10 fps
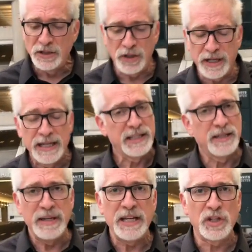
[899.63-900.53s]
Look,
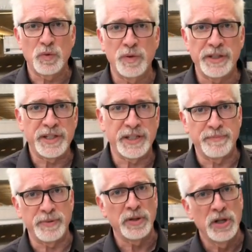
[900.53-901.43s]
to me, it's really
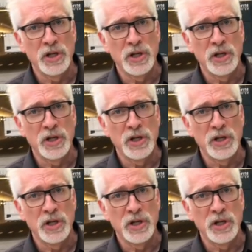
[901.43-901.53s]
simple.